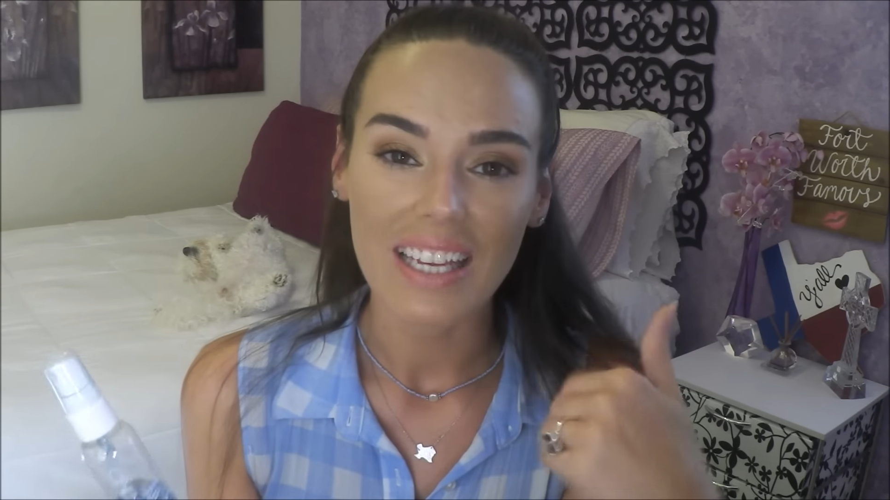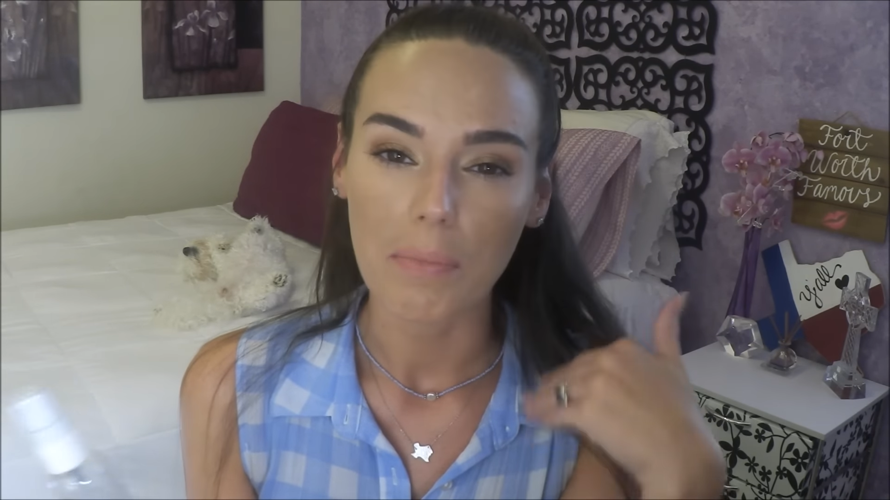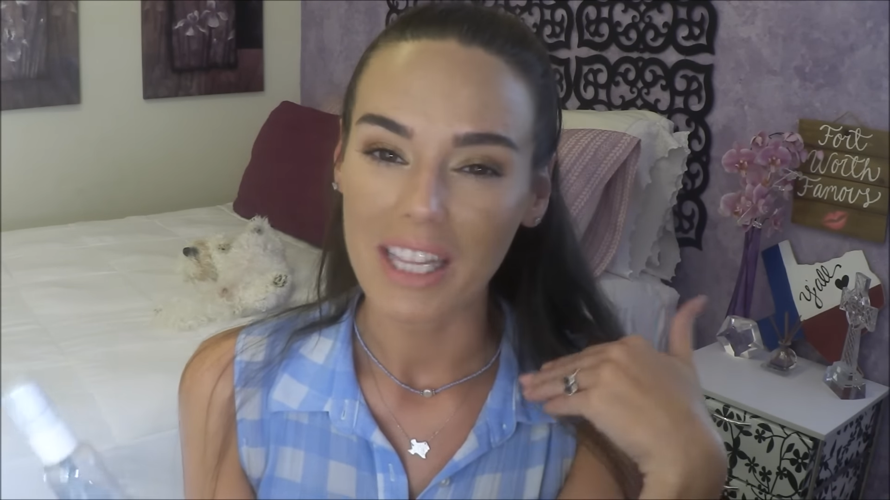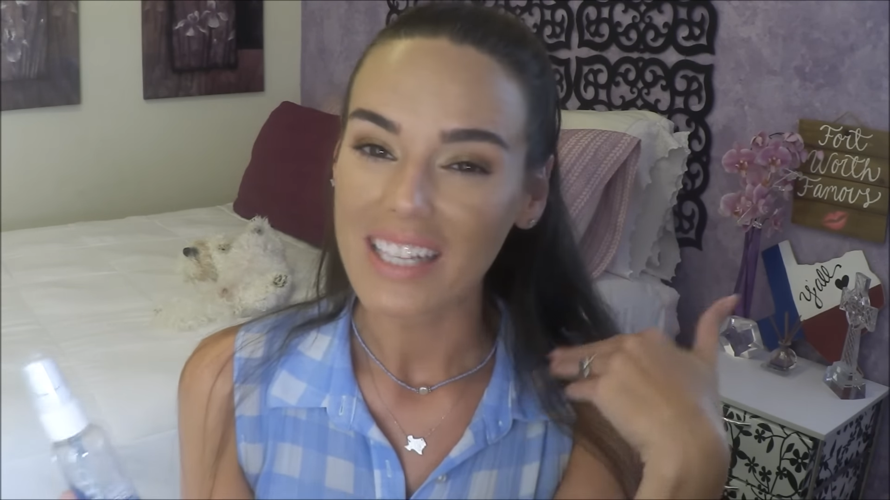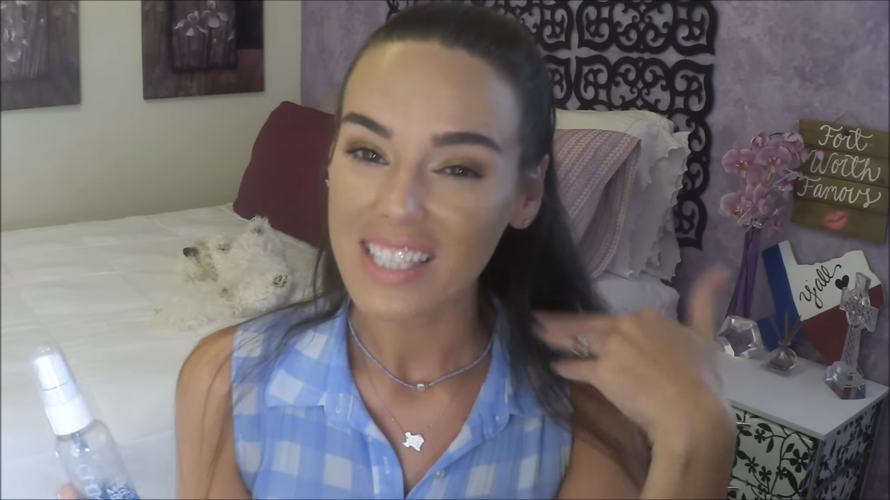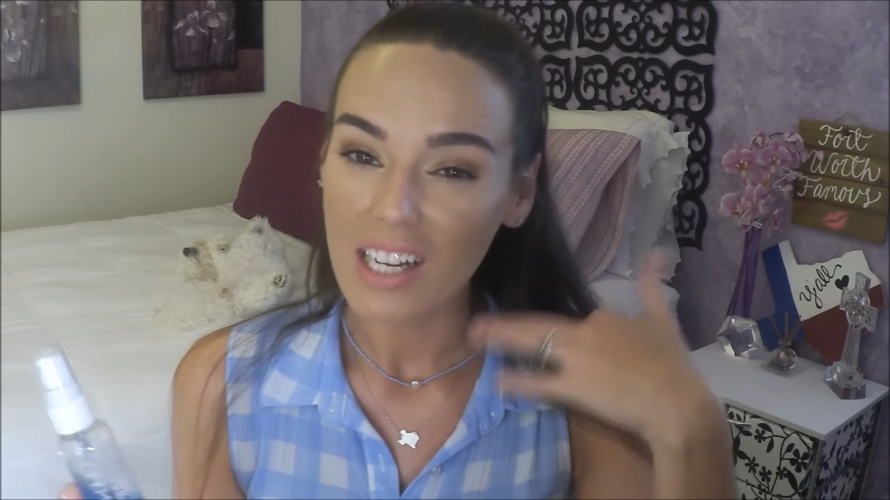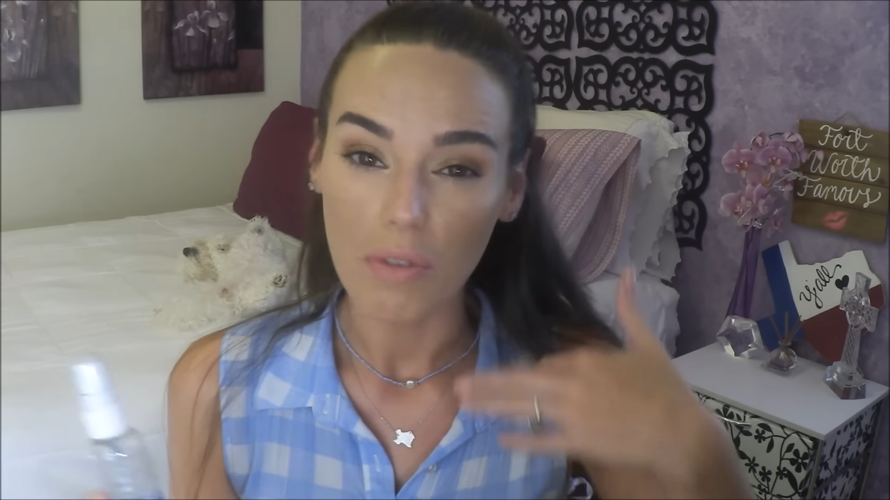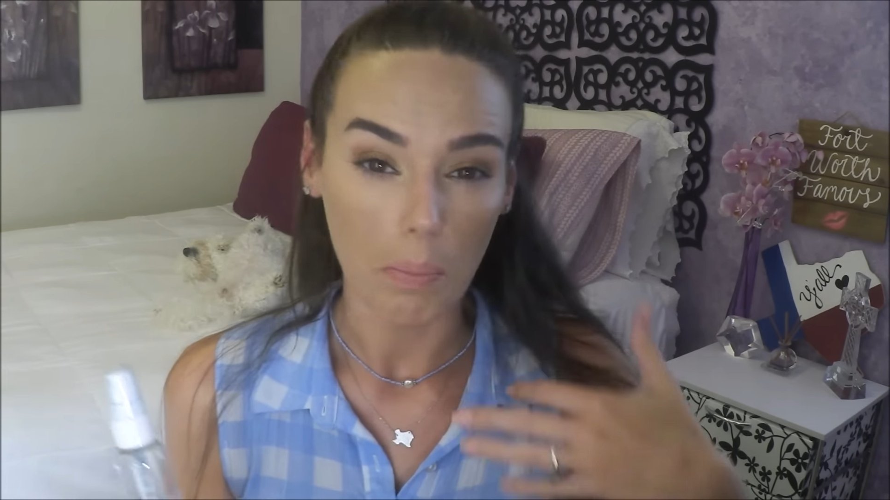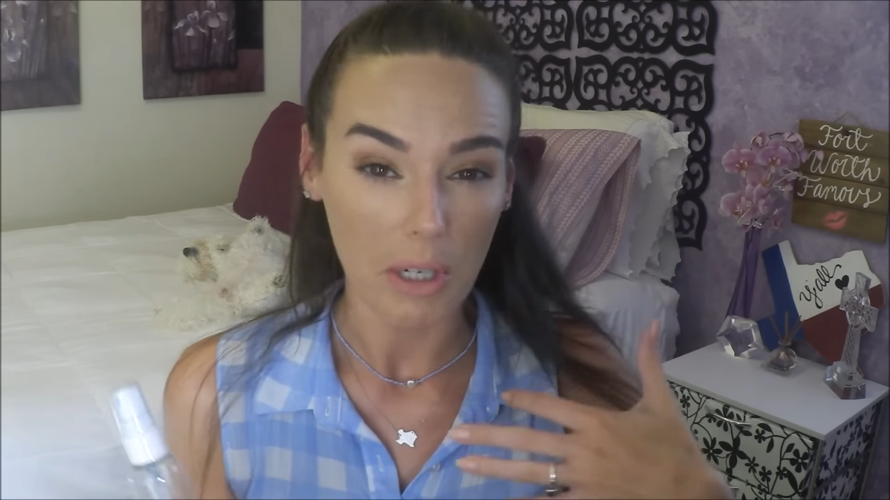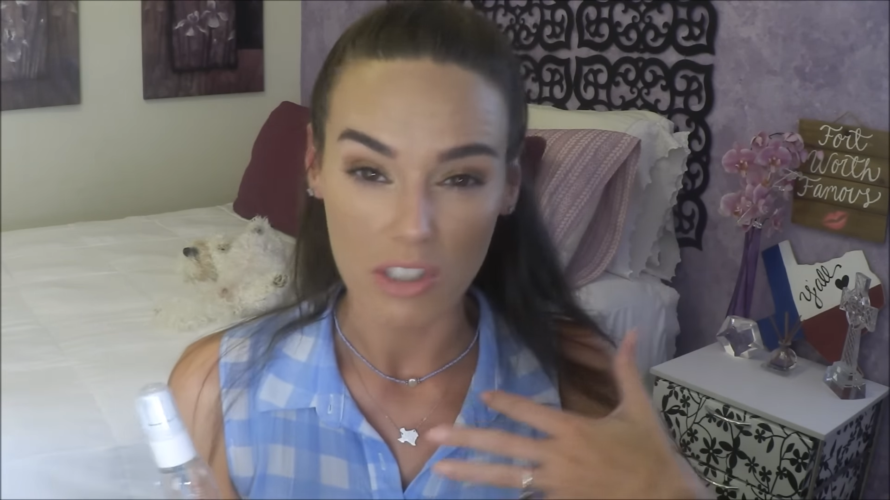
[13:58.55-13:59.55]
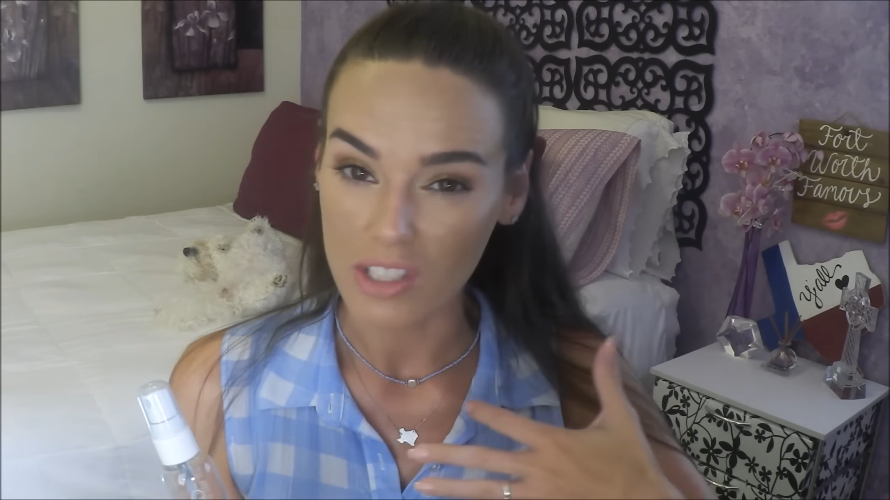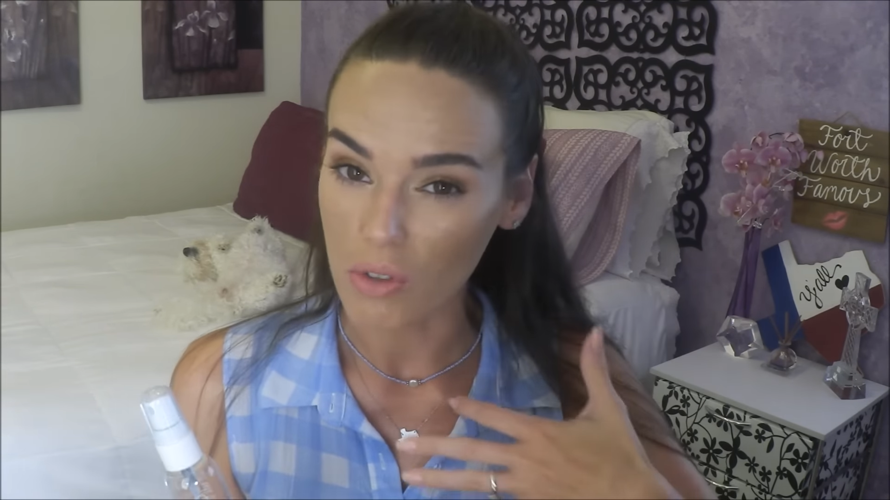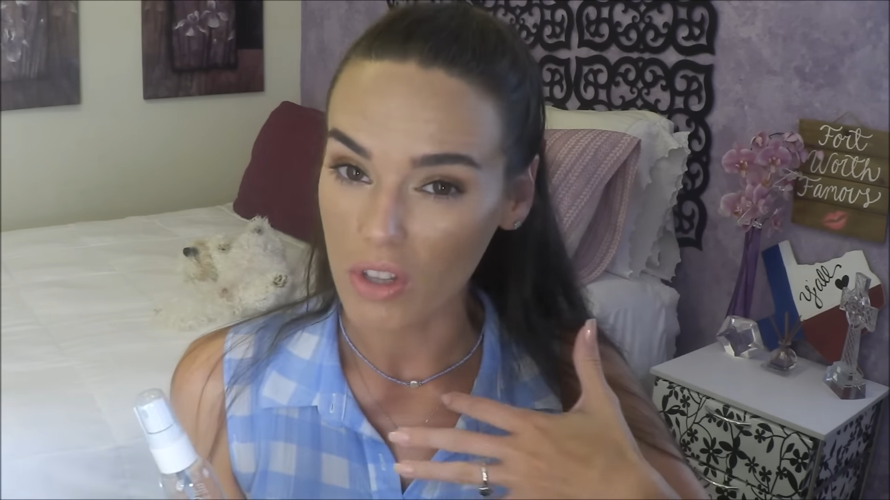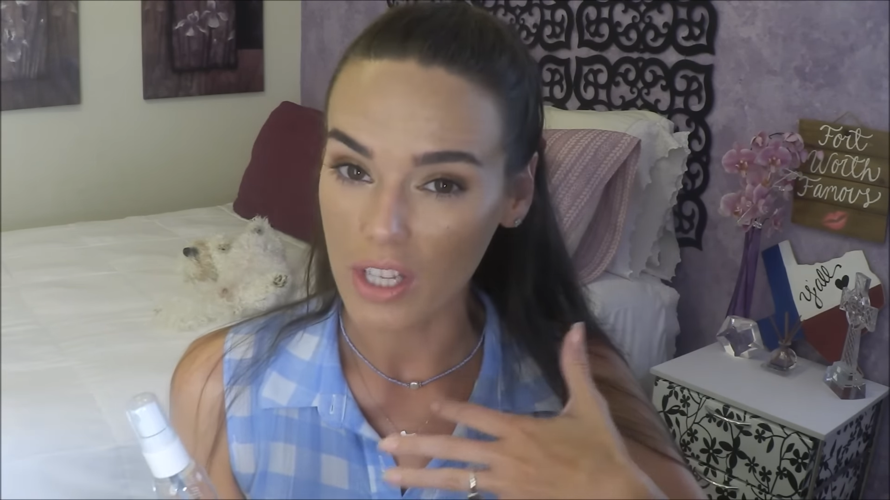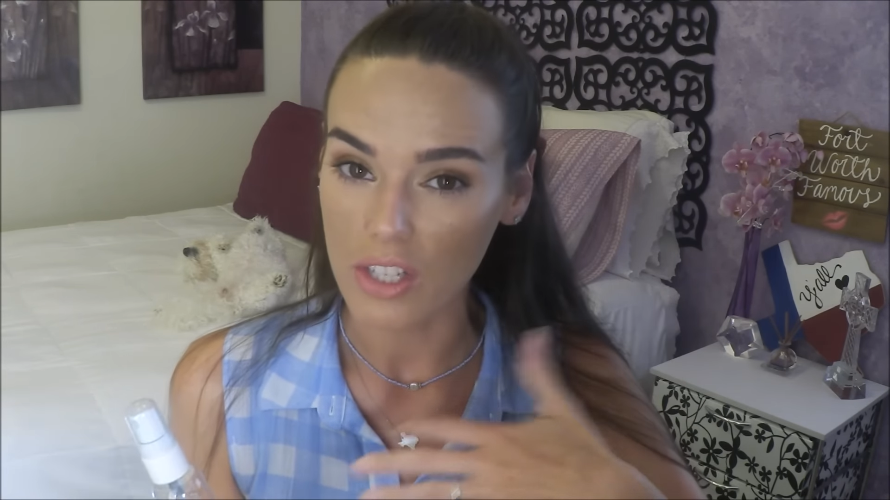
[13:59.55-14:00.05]
I mean, that's kind of a
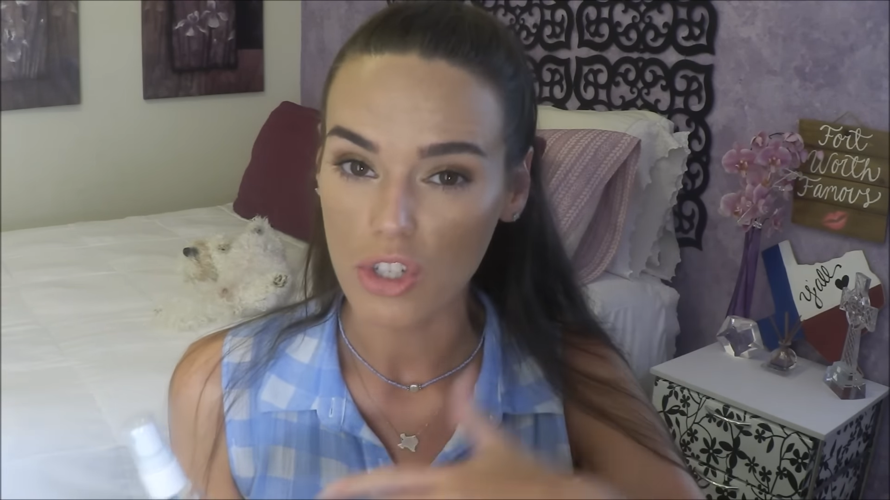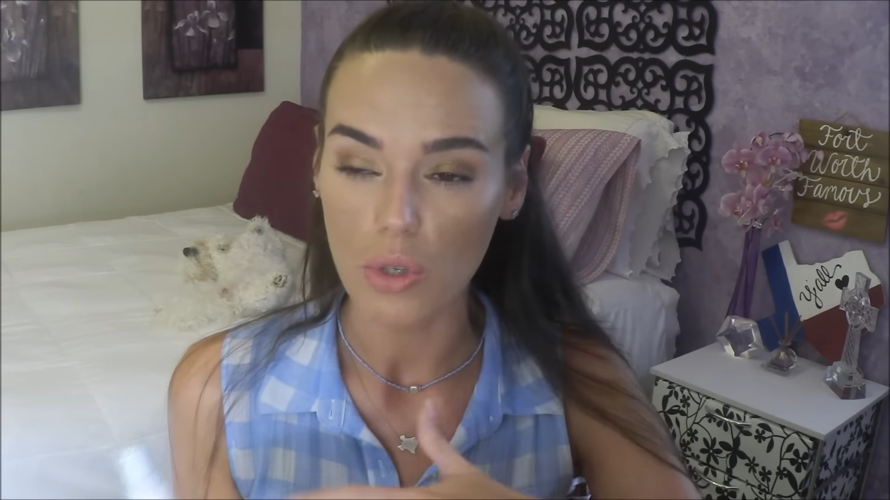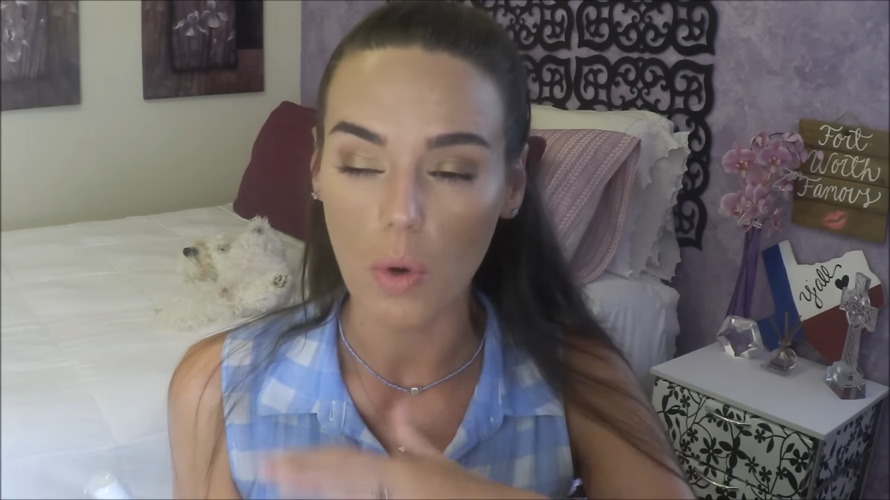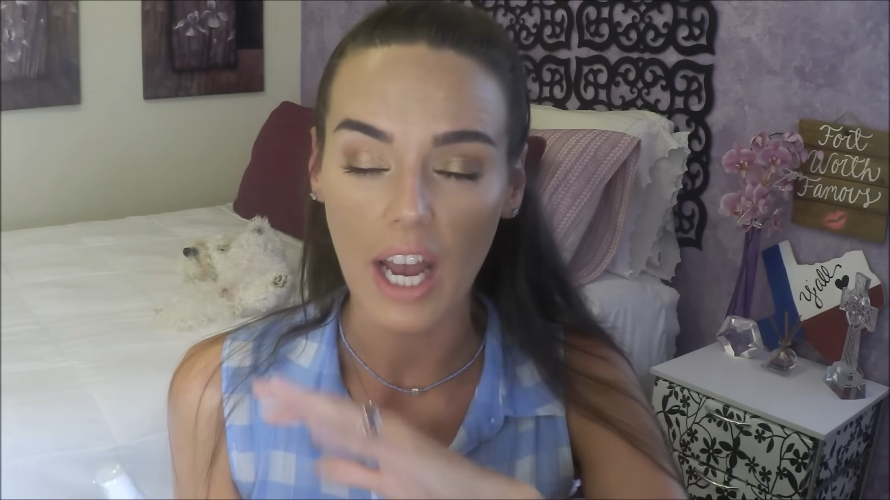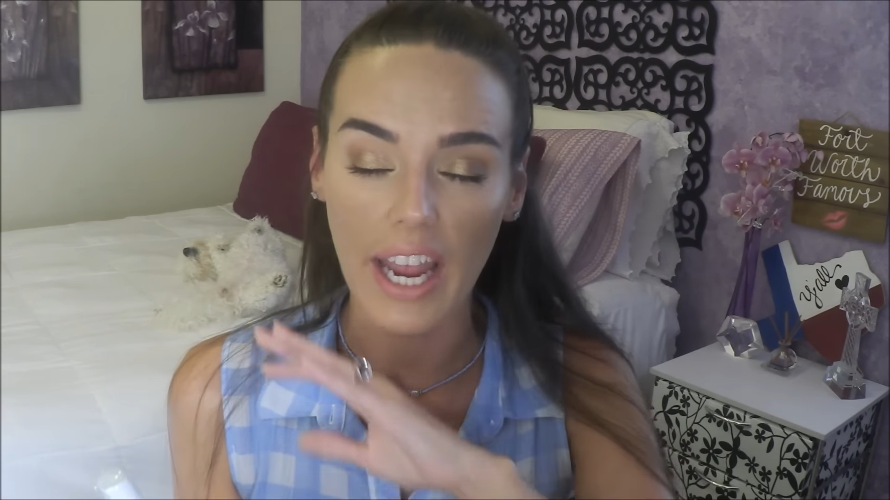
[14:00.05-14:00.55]
personal thing too. I